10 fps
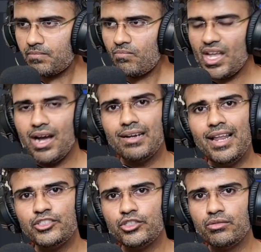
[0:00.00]

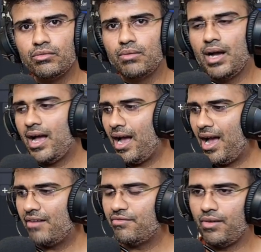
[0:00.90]
unless you
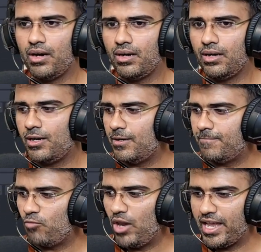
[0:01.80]
have
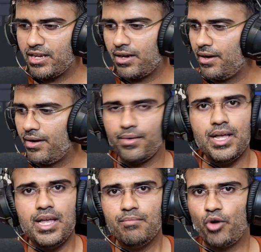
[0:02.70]

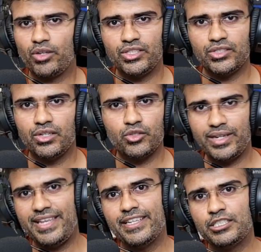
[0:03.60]
processors or
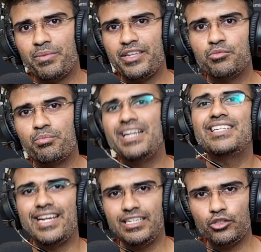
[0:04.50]
DSPs built
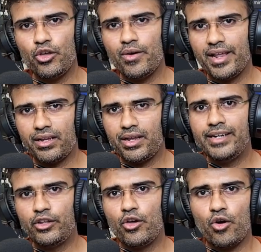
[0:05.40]
into
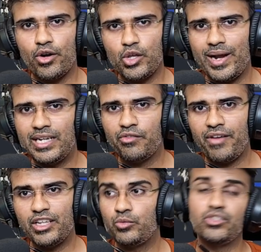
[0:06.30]
your audio
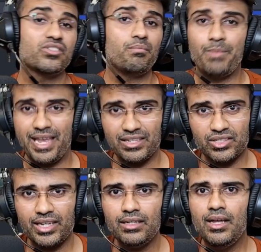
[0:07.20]
interface, which is
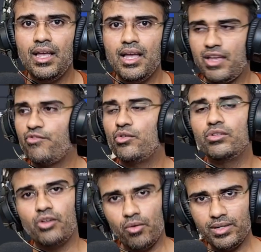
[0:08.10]
amazing. If you
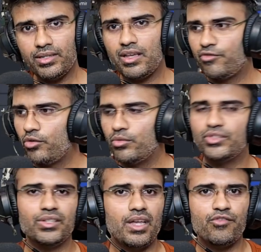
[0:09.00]
don't, if
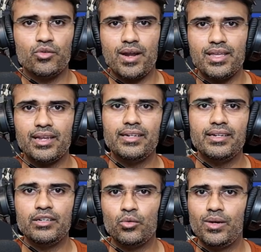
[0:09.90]
you're running it
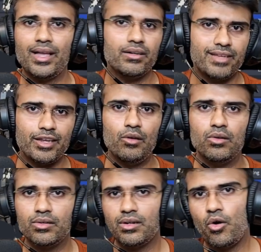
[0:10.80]
into like a
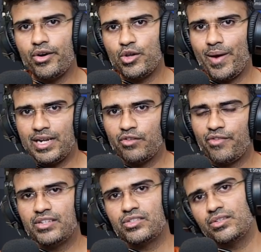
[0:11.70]
regular audio
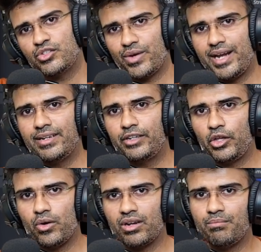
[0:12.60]
interface straight into
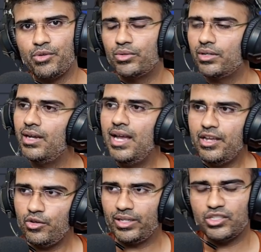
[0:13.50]
your computer,
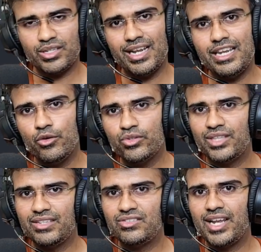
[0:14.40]
you can still use
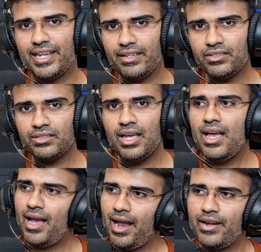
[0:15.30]
these settings
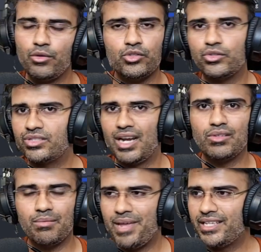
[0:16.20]
and you should sound
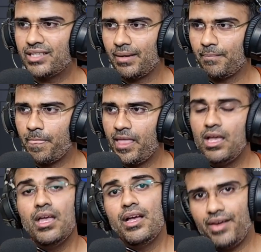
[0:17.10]
amazing.
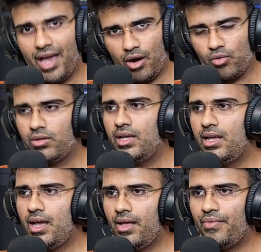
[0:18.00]
Now,
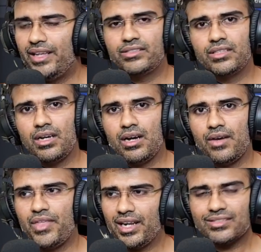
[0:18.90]
there
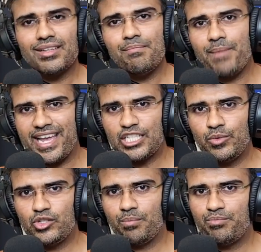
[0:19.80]
are some mics
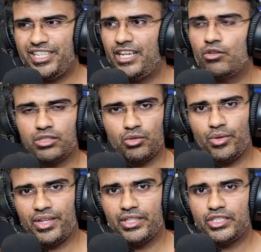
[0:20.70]
which are pretty
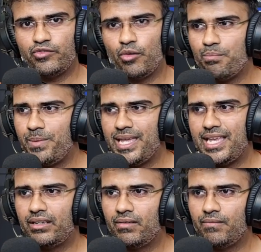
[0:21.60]
notorious for
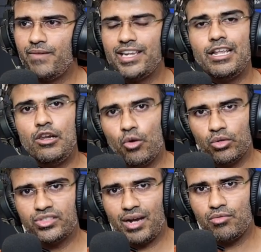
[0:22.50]
being very low
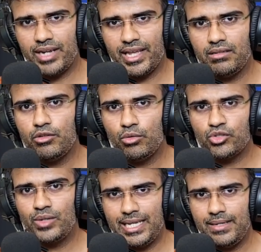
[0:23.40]
sounding
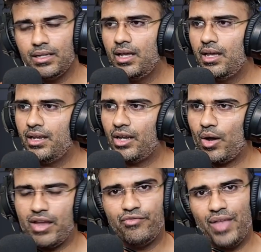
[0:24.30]
usually. Now,
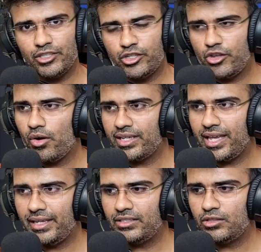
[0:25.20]
if that's your
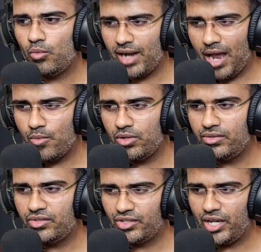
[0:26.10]
case, what I would
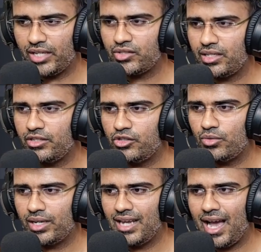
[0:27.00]
suggest is you
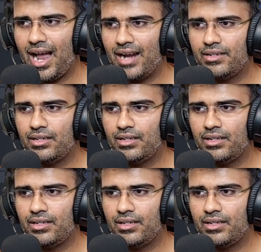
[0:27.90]
can add